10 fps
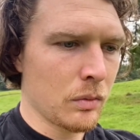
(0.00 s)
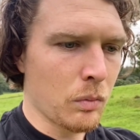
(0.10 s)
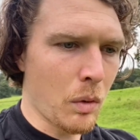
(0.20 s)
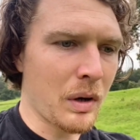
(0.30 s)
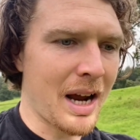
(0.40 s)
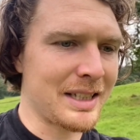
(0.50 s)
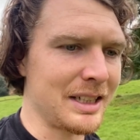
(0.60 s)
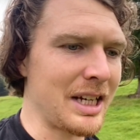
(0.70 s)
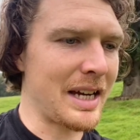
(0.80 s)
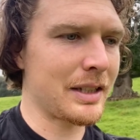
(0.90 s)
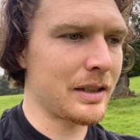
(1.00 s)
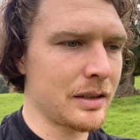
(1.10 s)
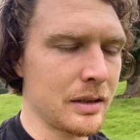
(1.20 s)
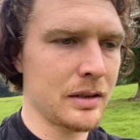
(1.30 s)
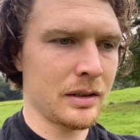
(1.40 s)
What would I
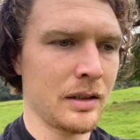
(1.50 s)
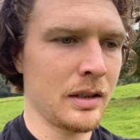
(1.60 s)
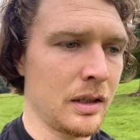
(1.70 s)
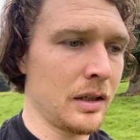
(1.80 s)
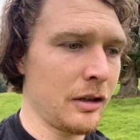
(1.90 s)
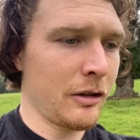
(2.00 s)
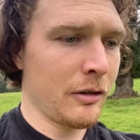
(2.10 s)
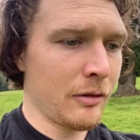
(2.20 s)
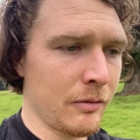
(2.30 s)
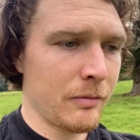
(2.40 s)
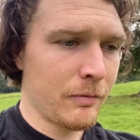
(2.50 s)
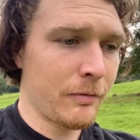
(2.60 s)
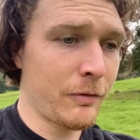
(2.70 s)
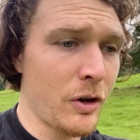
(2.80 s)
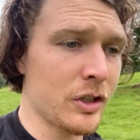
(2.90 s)
suggest?
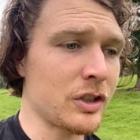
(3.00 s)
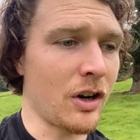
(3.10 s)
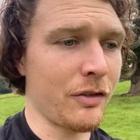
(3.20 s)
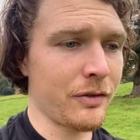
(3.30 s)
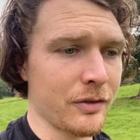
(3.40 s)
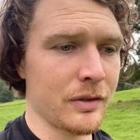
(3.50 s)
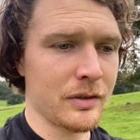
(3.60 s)
First off,